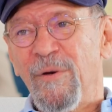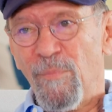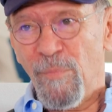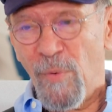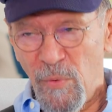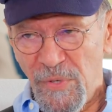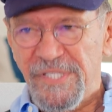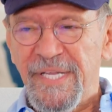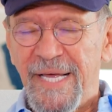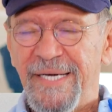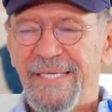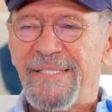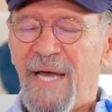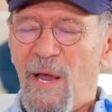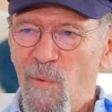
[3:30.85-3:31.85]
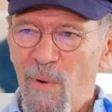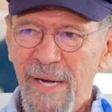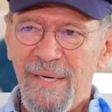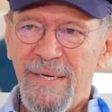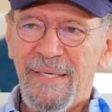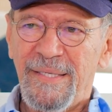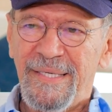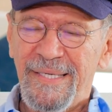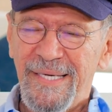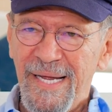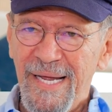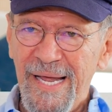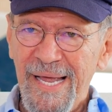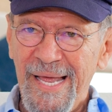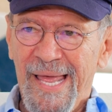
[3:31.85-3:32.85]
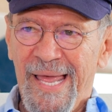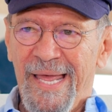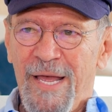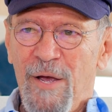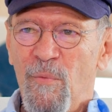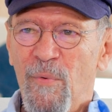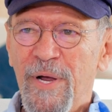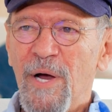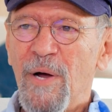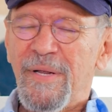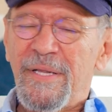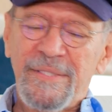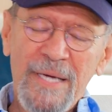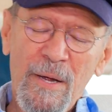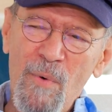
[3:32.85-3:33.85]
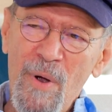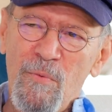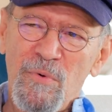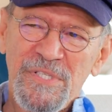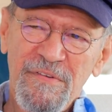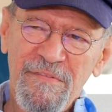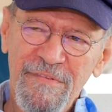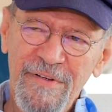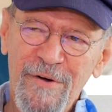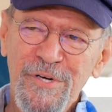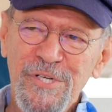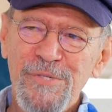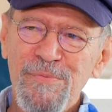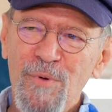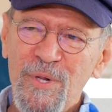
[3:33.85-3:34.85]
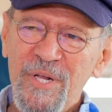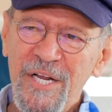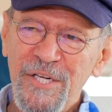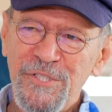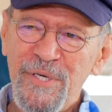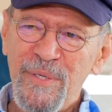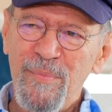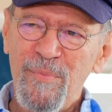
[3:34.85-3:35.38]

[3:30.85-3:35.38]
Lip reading: But we stayed in Taiwan. And Taiwan was a very small country,